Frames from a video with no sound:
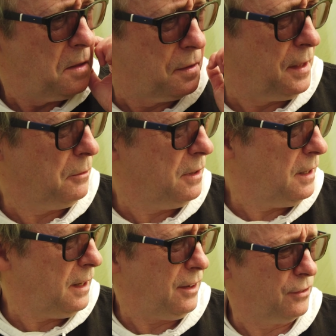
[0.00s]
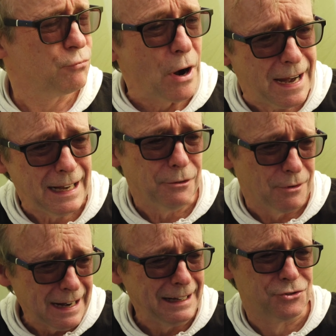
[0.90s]
The thing with it, it's
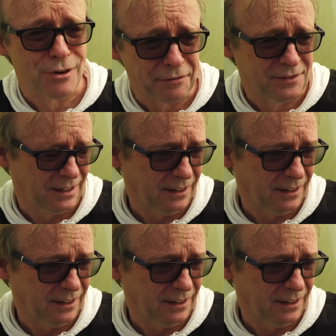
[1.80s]
really drafty.